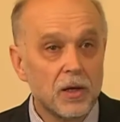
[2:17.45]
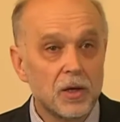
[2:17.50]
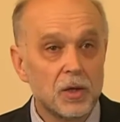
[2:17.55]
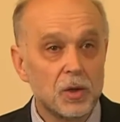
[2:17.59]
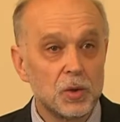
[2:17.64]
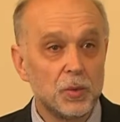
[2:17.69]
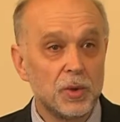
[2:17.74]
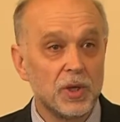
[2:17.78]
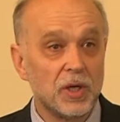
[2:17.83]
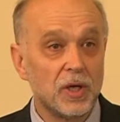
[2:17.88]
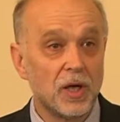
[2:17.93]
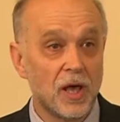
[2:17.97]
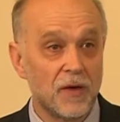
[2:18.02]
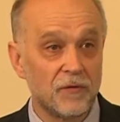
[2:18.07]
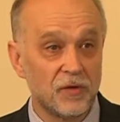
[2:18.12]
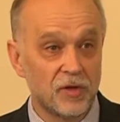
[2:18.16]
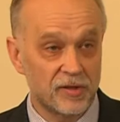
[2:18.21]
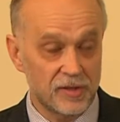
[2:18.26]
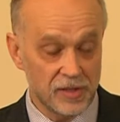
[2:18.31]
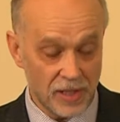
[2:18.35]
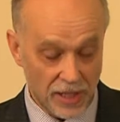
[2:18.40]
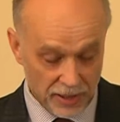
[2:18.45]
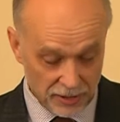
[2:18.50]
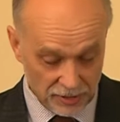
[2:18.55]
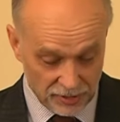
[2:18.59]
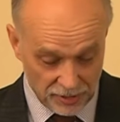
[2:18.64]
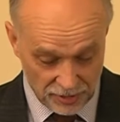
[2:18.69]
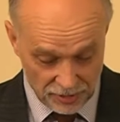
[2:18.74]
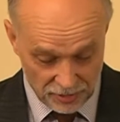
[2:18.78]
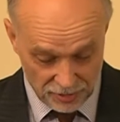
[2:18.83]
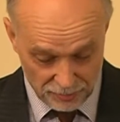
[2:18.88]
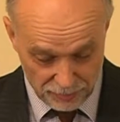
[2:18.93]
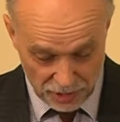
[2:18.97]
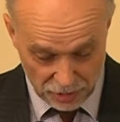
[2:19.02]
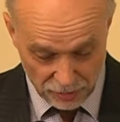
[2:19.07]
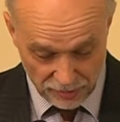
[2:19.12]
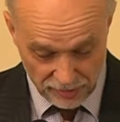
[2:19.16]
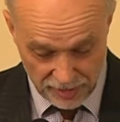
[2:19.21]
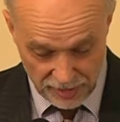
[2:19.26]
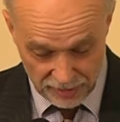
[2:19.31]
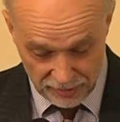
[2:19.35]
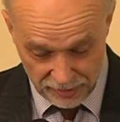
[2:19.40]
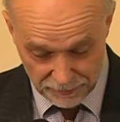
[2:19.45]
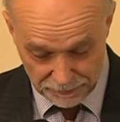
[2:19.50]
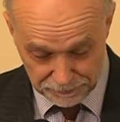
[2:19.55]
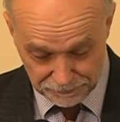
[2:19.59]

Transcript: Could we have a slide here about that?